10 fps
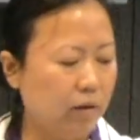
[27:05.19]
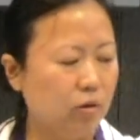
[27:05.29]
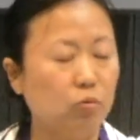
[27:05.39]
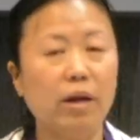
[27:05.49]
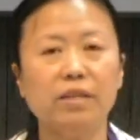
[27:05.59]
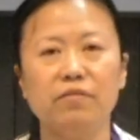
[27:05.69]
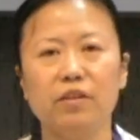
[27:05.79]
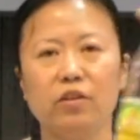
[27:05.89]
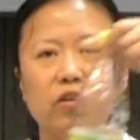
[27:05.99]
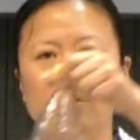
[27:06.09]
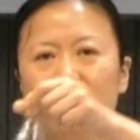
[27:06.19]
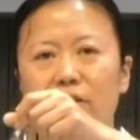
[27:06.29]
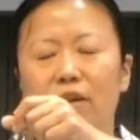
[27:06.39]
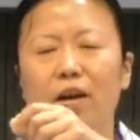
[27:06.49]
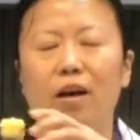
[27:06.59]
Rice vinegar.
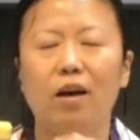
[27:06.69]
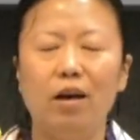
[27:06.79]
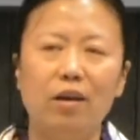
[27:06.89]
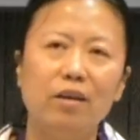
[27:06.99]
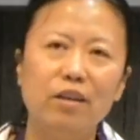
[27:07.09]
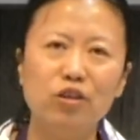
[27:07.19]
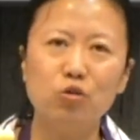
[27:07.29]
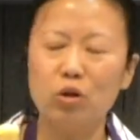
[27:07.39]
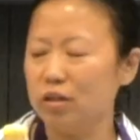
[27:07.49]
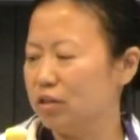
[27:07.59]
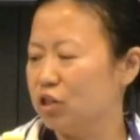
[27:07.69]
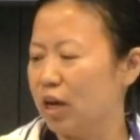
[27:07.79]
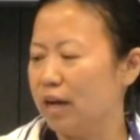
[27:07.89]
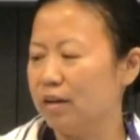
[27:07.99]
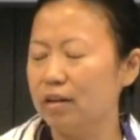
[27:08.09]
In northern
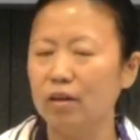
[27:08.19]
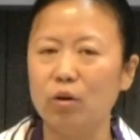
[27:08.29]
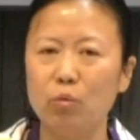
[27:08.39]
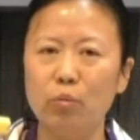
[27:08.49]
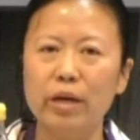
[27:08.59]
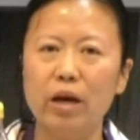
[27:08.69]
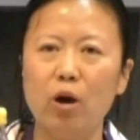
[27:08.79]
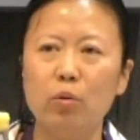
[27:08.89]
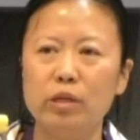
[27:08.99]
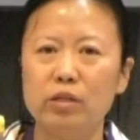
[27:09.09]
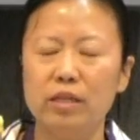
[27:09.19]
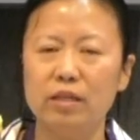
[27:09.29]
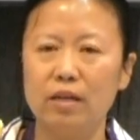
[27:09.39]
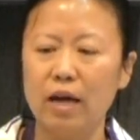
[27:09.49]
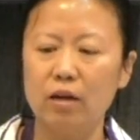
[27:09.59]
China, we always eat
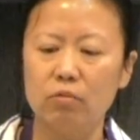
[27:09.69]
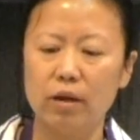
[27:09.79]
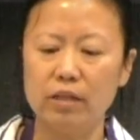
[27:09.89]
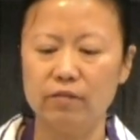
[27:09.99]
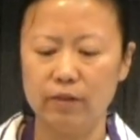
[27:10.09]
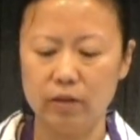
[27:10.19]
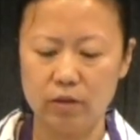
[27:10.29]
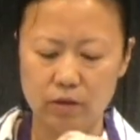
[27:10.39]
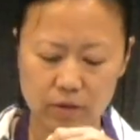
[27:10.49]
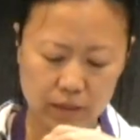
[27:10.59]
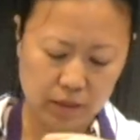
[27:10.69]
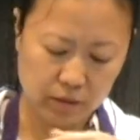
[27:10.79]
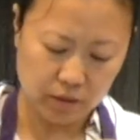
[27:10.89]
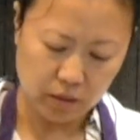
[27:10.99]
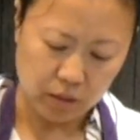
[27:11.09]
a lot of rice vinegar, okay?
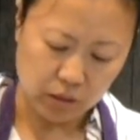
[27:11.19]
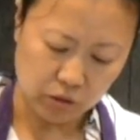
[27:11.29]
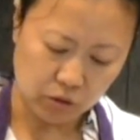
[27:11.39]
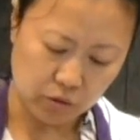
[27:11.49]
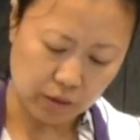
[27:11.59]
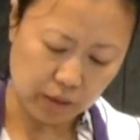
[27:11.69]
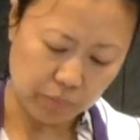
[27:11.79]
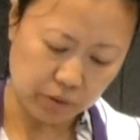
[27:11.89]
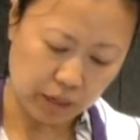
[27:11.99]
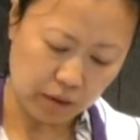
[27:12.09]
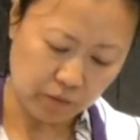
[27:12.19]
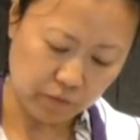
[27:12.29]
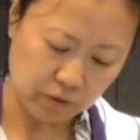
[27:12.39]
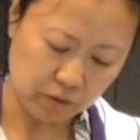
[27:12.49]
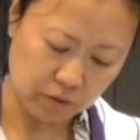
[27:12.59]
So go ahead, put that
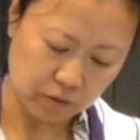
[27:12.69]
over.